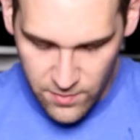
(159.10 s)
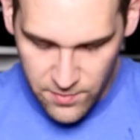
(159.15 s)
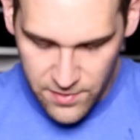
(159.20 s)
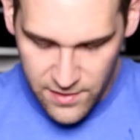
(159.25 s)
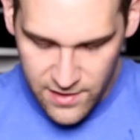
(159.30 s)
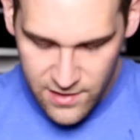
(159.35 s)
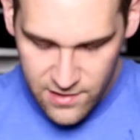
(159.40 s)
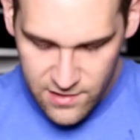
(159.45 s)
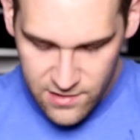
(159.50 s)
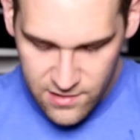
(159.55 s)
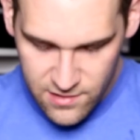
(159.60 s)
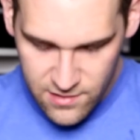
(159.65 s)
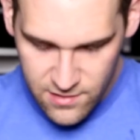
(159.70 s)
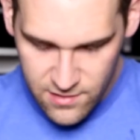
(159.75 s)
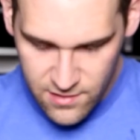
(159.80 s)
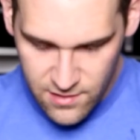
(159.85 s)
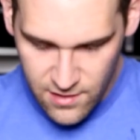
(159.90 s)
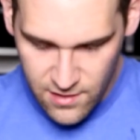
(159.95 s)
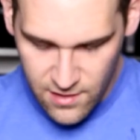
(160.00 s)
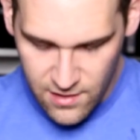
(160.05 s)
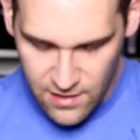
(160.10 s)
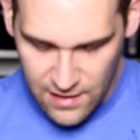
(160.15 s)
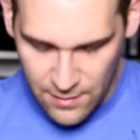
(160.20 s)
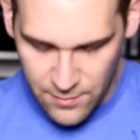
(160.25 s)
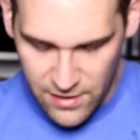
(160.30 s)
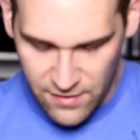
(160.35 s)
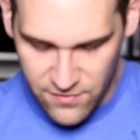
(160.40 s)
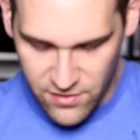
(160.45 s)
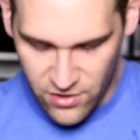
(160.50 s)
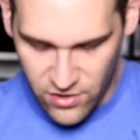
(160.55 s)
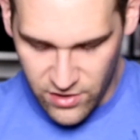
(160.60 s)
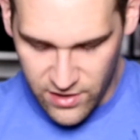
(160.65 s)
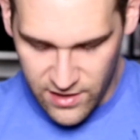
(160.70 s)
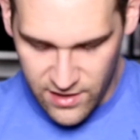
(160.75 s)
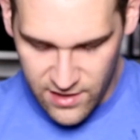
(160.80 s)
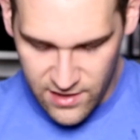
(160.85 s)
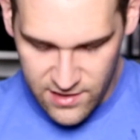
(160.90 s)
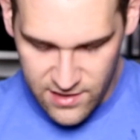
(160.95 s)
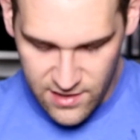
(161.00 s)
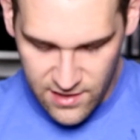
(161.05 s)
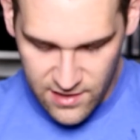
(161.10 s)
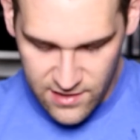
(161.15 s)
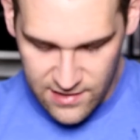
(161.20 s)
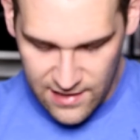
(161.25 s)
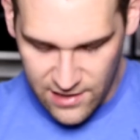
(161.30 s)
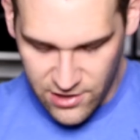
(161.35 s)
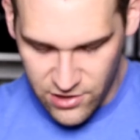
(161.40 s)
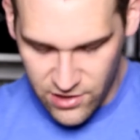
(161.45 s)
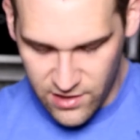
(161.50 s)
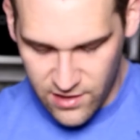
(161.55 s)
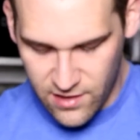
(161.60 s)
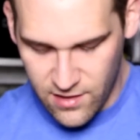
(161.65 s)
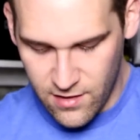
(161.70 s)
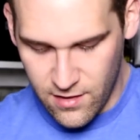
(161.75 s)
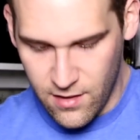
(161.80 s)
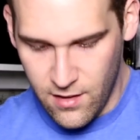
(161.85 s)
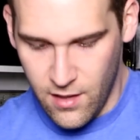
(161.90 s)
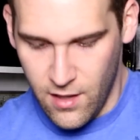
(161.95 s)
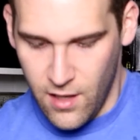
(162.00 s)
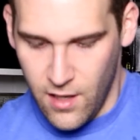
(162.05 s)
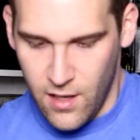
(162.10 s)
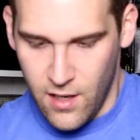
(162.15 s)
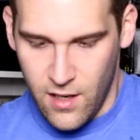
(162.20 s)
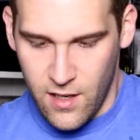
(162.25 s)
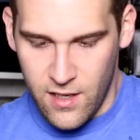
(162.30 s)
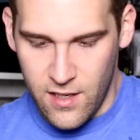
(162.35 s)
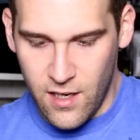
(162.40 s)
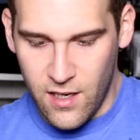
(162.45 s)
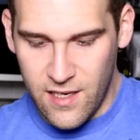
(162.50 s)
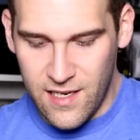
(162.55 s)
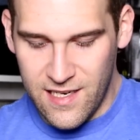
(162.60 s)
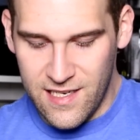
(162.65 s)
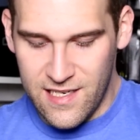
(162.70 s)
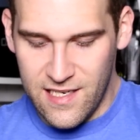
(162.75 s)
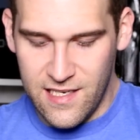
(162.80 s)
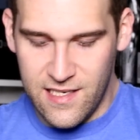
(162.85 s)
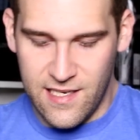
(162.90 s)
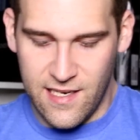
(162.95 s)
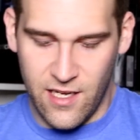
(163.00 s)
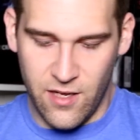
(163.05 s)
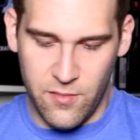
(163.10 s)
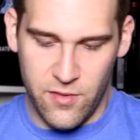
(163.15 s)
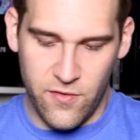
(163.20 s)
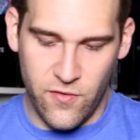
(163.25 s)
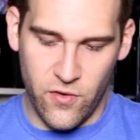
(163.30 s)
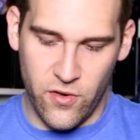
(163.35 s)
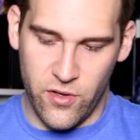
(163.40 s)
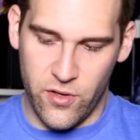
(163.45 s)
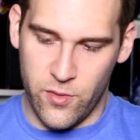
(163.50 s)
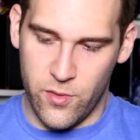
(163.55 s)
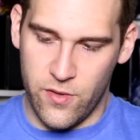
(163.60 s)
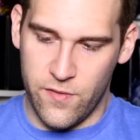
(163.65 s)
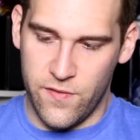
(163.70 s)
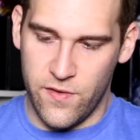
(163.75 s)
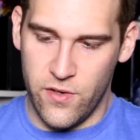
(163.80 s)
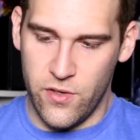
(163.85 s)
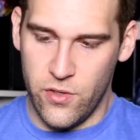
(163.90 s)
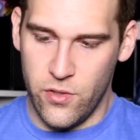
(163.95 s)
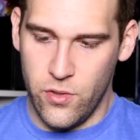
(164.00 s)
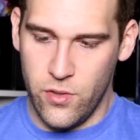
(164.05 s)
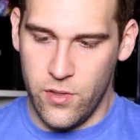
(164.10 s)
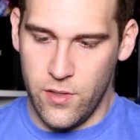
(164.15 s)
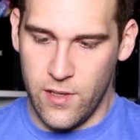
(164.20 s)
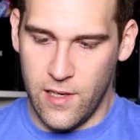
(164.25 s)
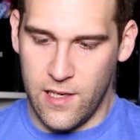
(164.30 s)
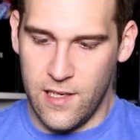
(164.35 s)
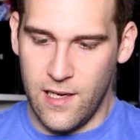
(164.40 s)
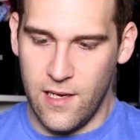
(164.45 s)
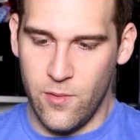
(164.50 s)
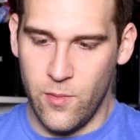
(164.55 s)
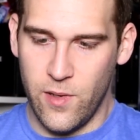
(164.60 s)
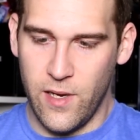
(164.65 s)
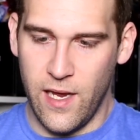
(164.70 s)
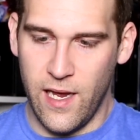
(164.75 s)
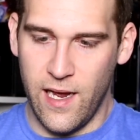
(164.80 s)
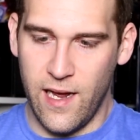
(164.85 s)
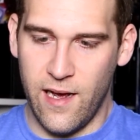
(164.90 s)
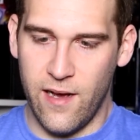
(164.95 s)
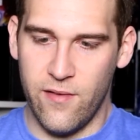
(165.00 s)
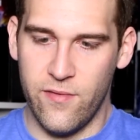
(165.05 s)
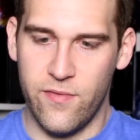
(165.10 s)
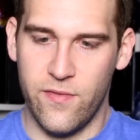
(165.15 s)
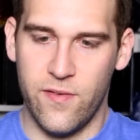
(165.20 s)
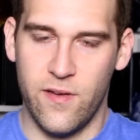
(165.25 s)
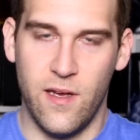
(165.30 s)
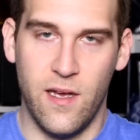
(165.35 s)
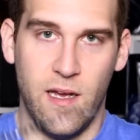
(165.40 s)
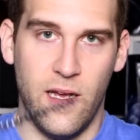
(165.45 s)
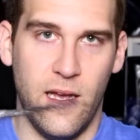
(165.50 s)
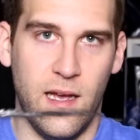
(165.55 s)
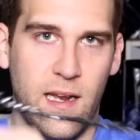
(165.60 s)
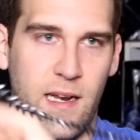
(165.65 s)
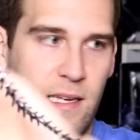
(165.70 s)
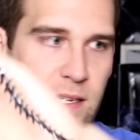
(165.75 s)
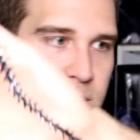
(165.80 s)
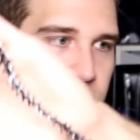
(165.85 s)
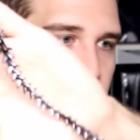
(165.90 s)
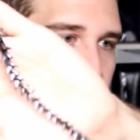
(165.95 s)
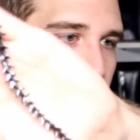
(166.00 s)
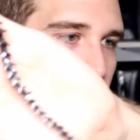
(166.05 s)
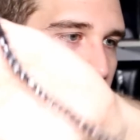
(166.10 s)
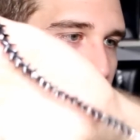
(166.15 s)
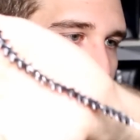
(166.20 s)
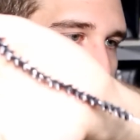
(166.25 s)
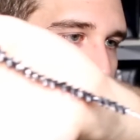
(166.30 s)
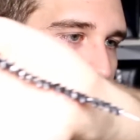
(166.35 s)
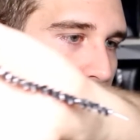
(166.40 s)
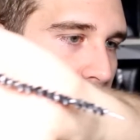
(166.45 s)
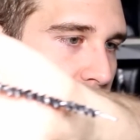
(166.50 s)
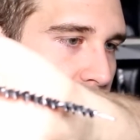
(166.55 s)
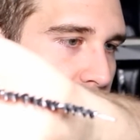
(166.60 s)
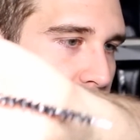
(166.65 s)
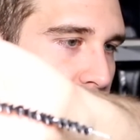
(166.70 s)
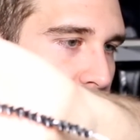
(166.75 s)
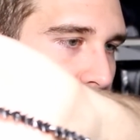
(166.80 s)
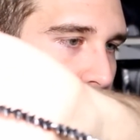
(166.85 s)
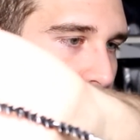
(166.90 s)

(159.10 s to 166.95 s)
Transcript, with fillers: one piece. I'm going to have to look at these things actually in detail before the review. And then we have an extended whip,